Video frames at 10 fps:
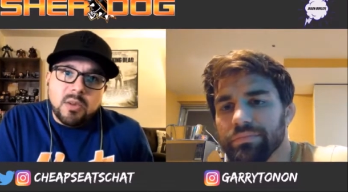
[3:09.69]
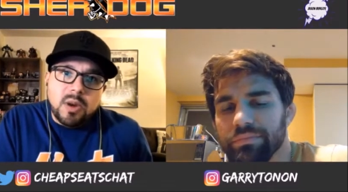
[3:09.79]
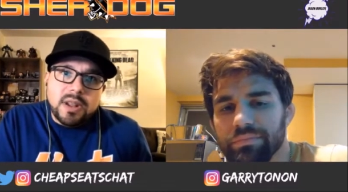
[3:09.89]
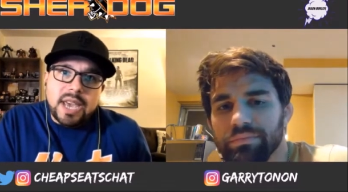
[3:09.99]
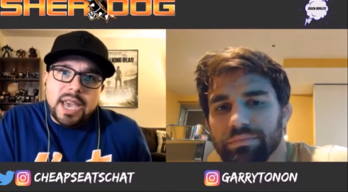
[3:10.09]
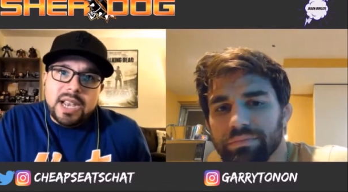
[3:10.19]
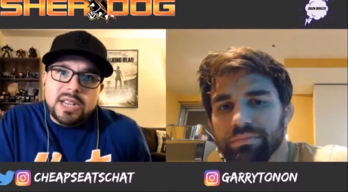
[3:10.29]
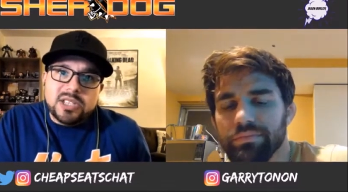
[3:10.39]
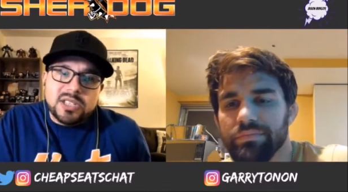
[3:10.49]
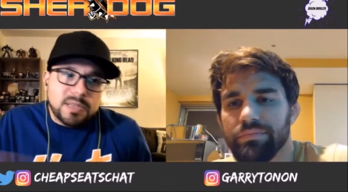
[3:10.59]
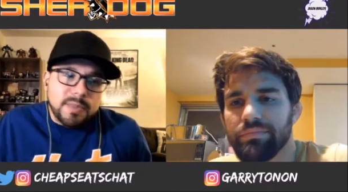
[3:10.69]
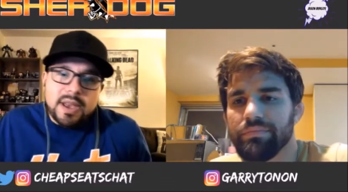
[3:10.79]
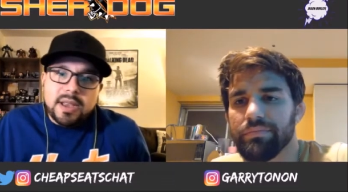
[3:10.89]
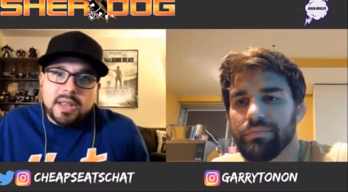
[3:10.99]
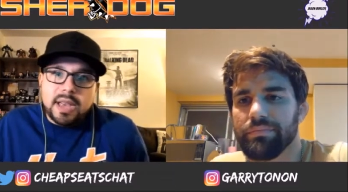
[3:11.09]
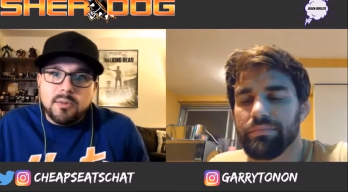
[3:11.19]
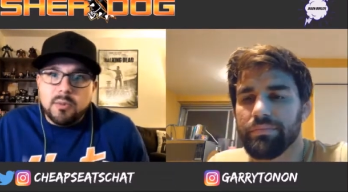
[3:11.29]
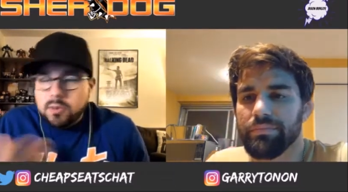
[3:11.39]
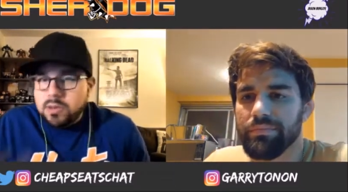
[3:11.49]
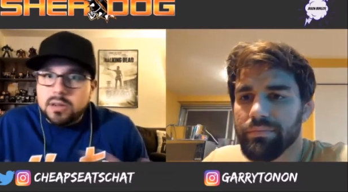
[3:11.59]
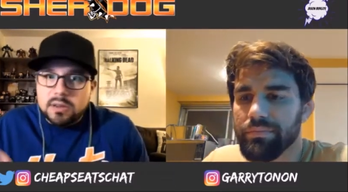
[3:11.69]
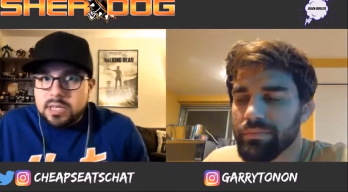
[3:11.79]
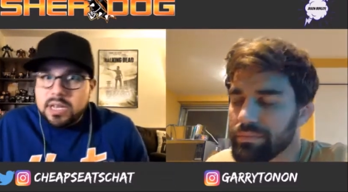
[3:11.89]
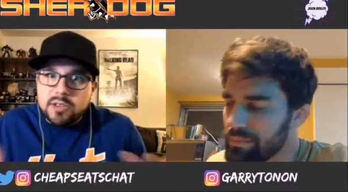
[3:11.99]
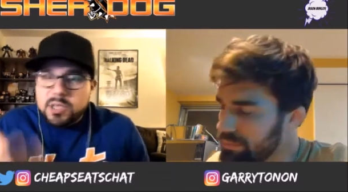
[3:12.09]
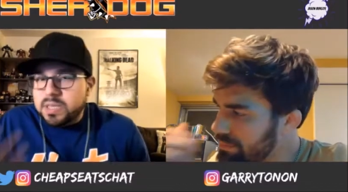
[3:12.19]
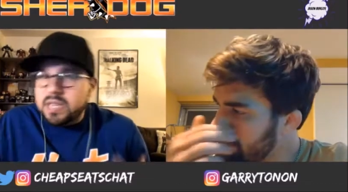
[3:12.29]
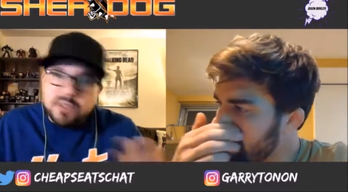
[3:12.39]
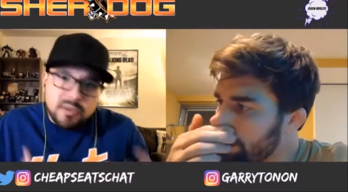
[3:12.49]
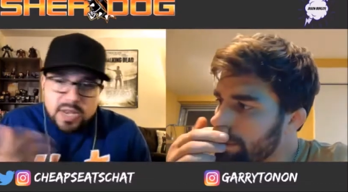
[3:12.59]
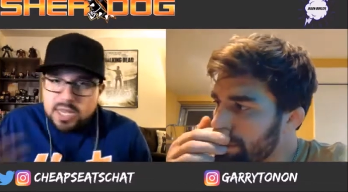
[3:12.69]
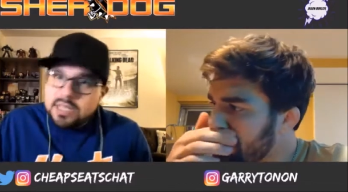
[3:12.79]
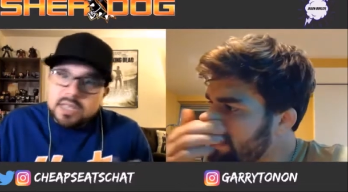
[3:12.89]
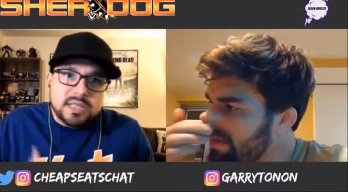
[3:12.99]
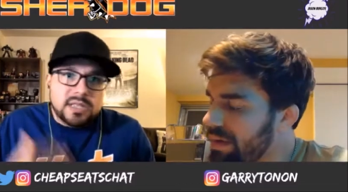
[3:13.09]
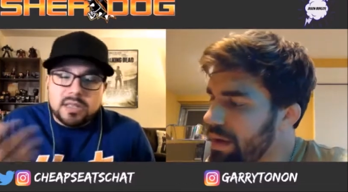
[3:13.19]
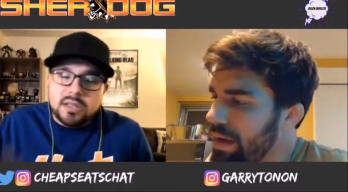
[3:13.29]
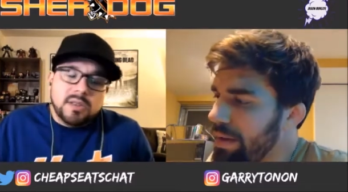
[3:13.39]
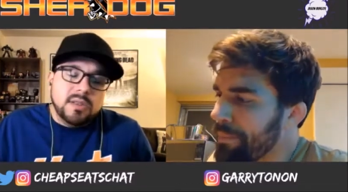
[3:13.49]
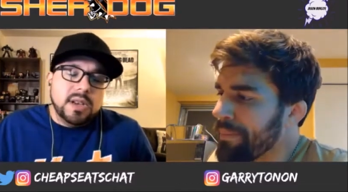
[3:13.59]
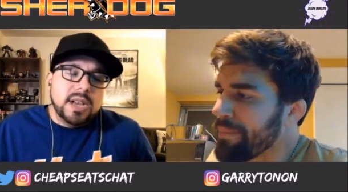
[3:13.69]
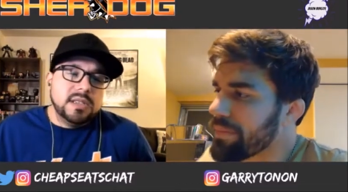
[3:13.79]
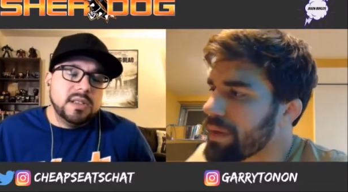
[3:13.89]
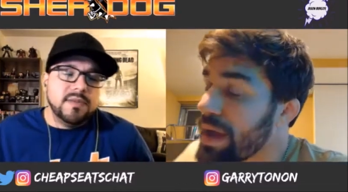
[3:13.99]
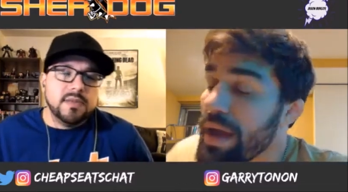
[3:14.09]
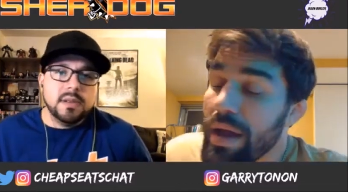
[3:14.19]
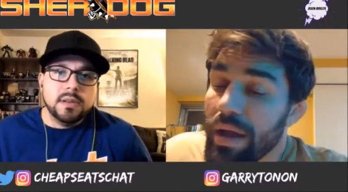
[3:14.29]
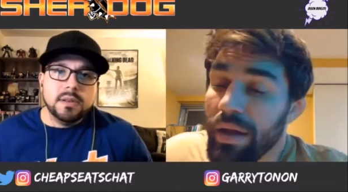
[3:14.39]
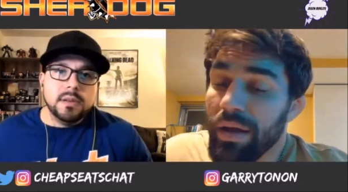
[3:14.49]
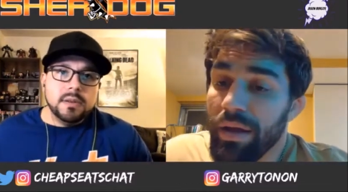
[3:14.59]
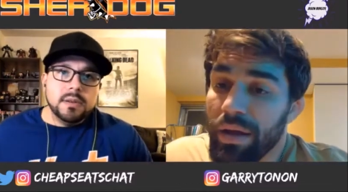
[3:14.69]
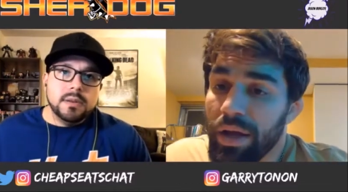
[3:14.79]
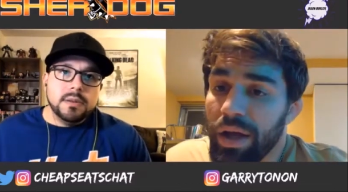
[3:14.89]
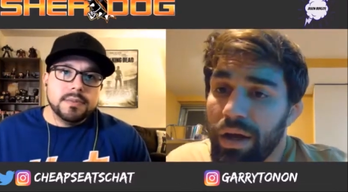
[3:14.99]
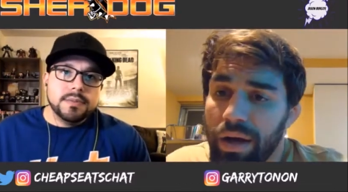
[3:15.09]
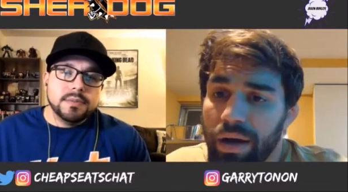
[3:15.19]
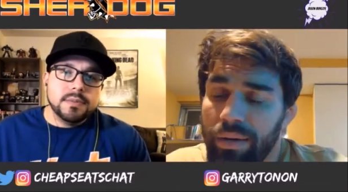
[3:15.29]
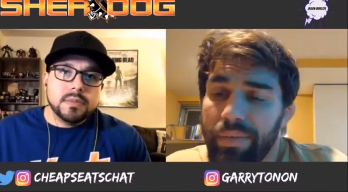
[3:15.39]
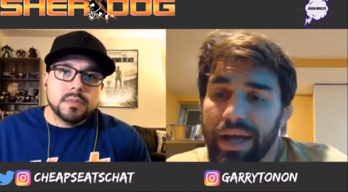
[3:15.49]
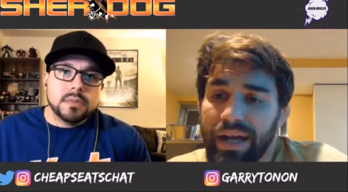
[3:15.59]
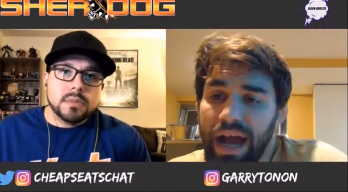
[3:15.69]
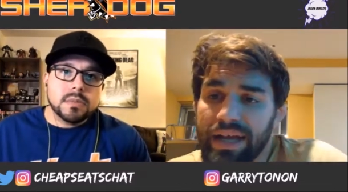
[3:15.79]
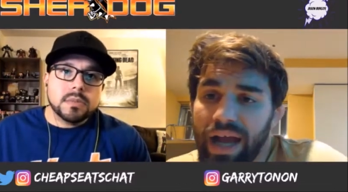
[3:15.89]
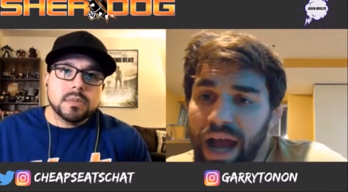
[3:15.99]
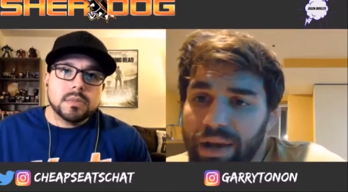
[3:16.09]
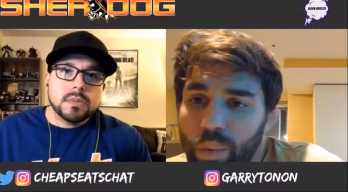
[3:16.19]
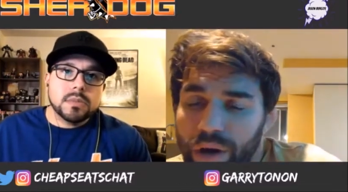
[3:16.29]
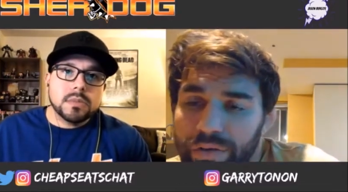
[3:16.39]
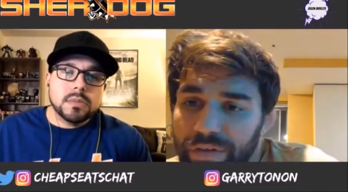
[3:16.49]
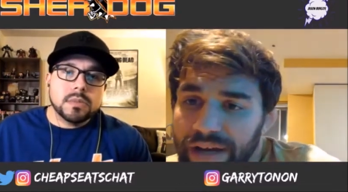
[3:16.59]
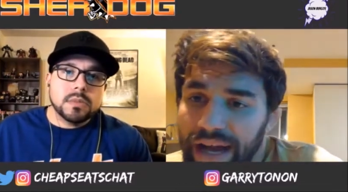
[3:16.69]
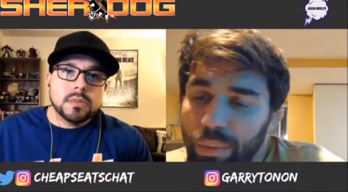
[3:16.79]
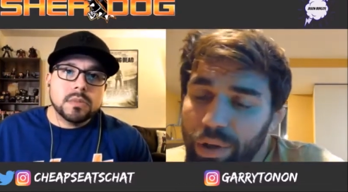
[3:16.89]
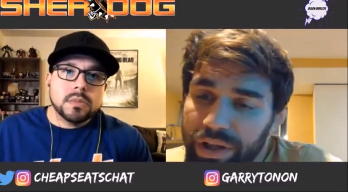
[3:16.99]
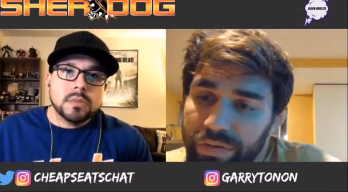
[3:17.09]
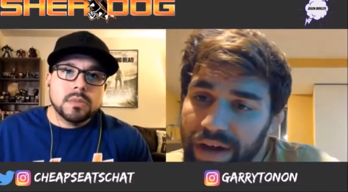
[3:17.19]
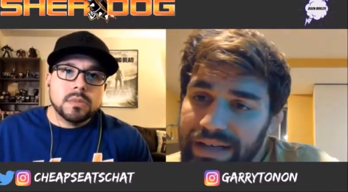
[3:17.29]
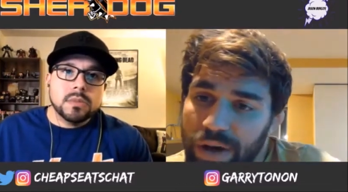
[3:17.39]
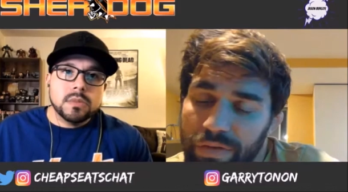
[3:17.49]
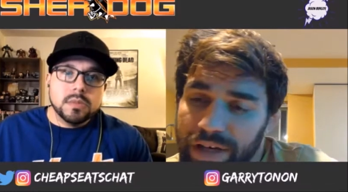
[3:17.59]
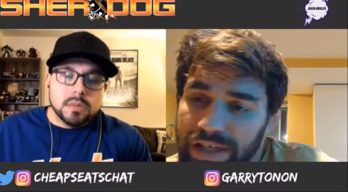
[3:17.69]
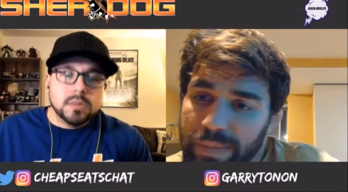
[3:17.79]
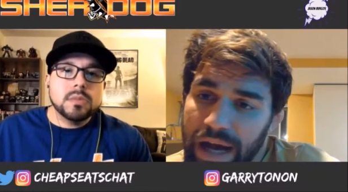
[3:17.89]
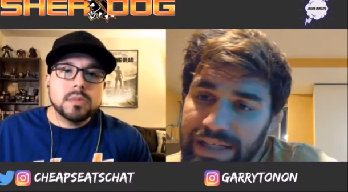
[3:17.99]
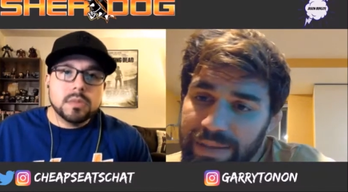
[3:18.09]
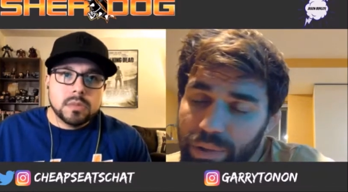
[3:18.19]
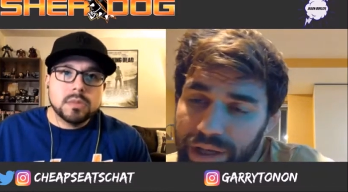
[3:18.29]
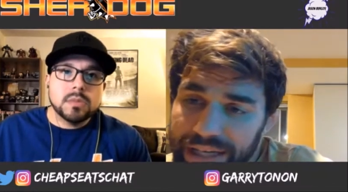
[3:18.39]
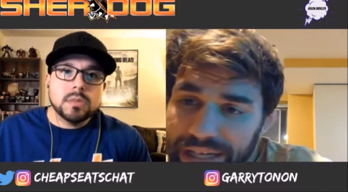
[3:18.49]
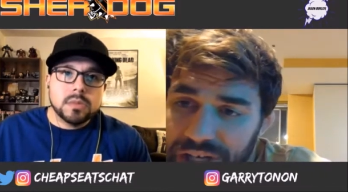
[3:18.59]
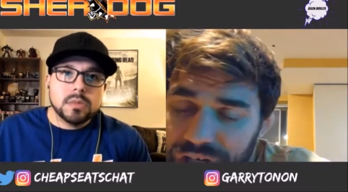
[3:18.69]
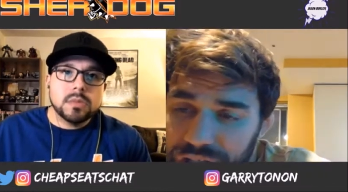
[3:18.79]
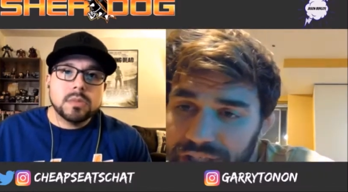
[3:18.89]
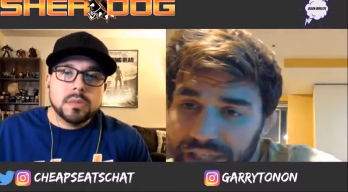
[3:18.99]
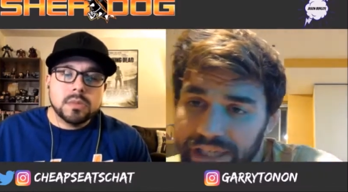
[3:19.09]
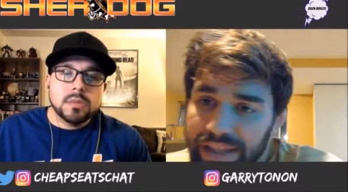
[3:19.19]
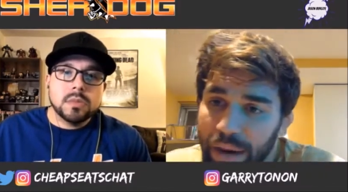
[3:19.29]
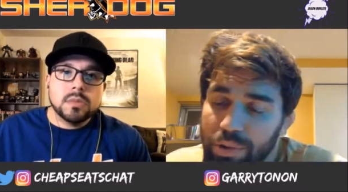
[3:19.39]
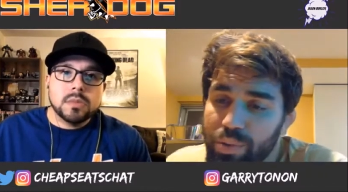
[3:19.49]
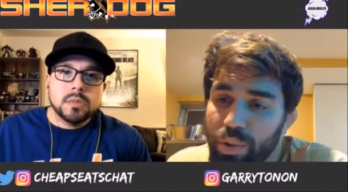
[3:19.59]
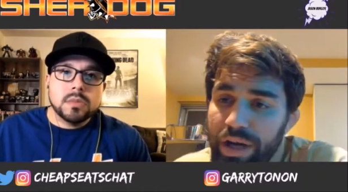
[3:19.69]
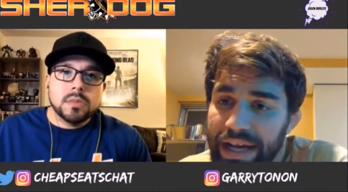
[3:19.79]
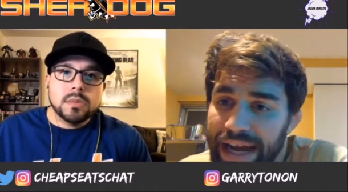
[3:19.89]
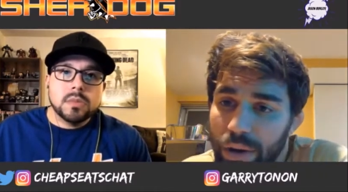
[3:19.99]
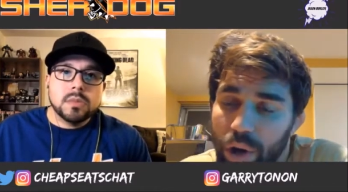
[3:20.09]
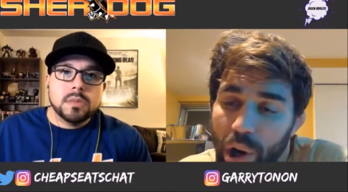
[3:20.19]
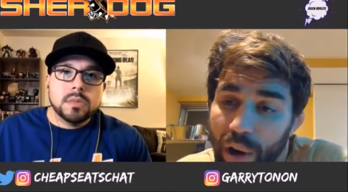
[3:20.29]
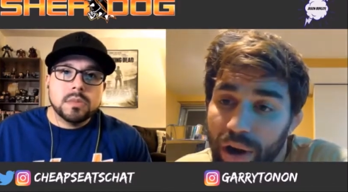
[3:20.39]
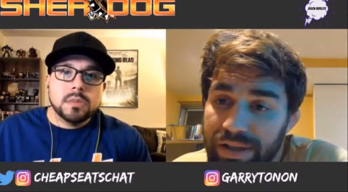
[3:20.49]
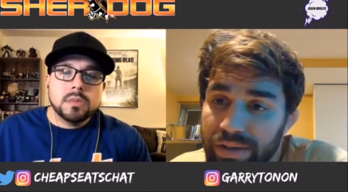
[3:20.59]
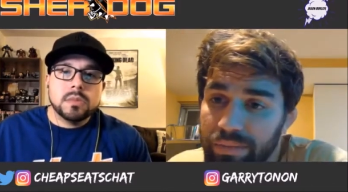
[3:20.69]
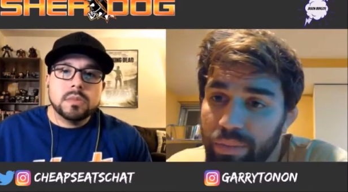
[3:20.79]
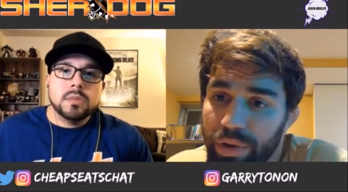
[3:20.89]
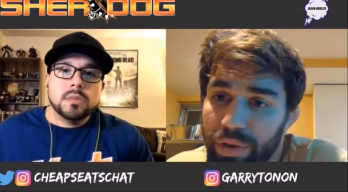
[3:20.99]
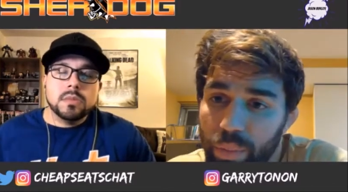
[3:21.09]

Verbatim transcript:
Speaker 1: ONE cage since May? Like, you know, is there specific reasons or, you know, all that kind of stuff?
Speaker 2: Man, I want to fight. I wanted to fight as often as possible, and initially that was working out awesome with